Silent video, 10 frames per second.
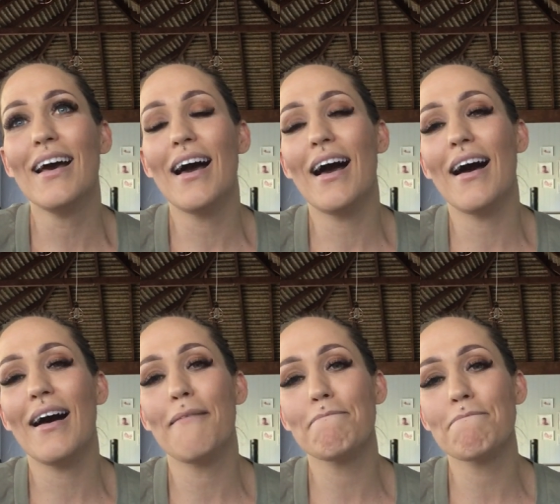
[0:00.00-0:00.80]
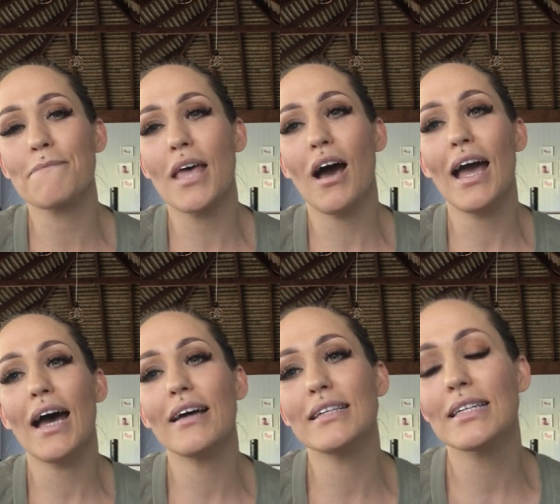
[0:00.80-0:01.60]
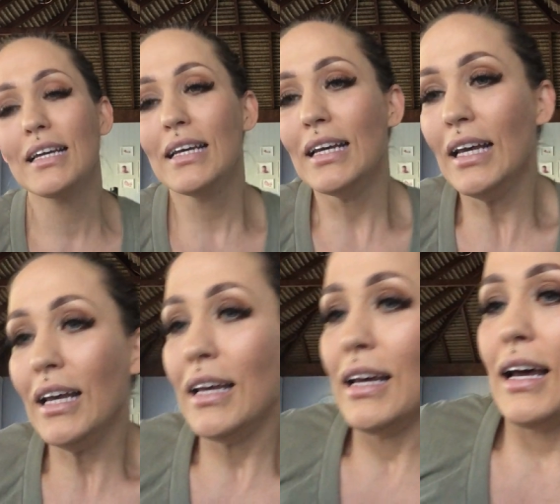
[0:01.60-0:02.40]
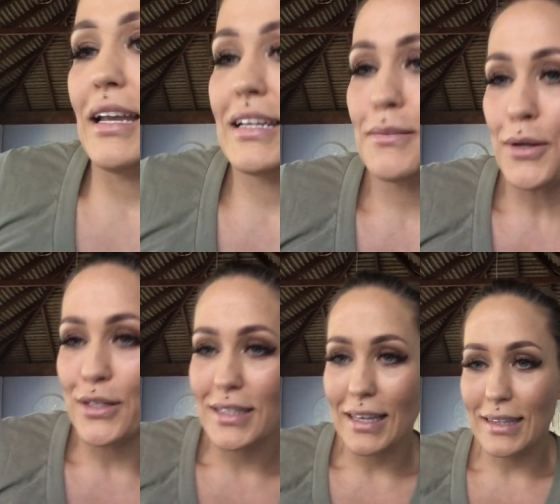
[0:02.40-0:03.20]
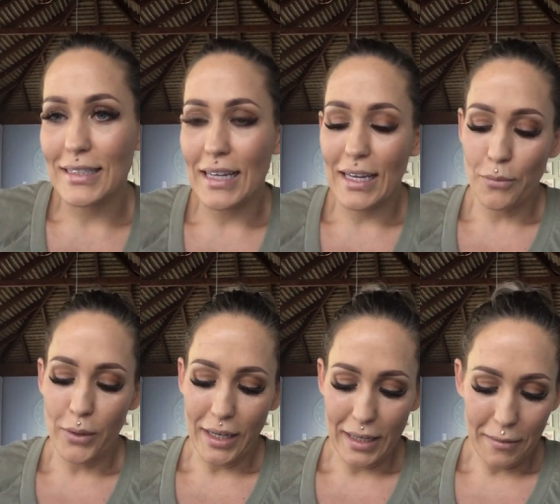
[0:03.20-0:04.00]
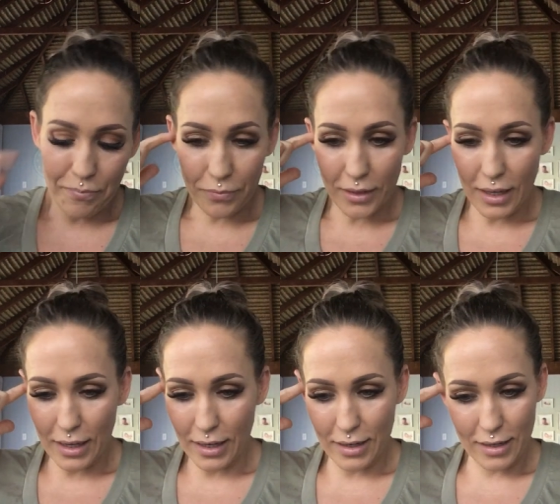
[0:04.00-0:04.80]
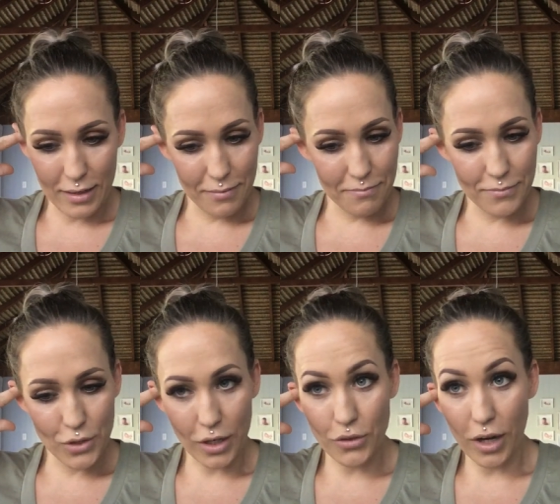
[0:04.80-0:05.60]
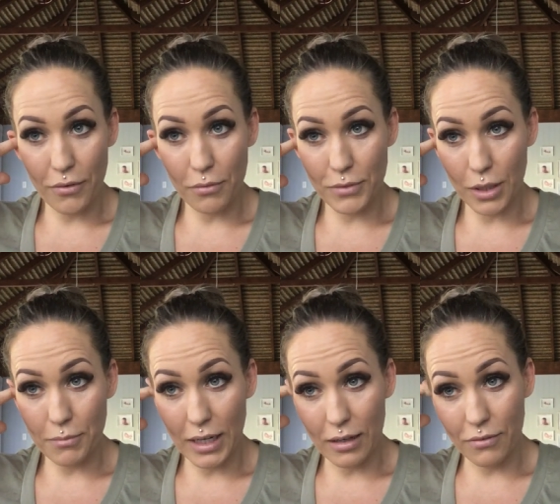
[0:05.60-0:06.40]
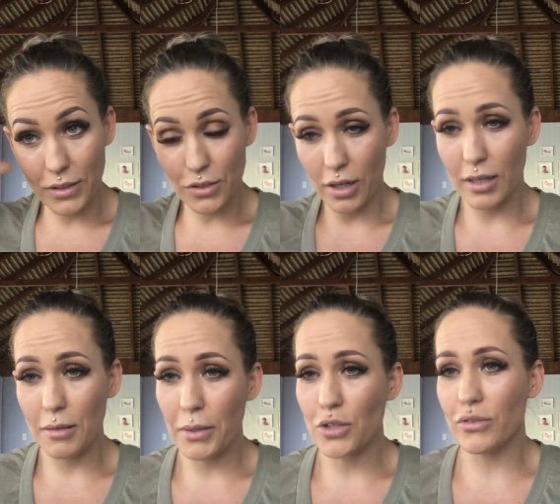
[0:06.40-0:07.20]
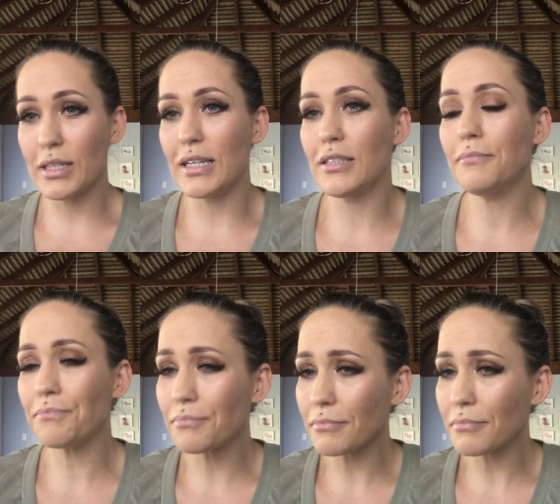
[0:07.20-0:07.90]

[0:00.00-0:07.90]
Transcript: I had an experience the other day where a truck driver jumped out of his truck at the petrol station,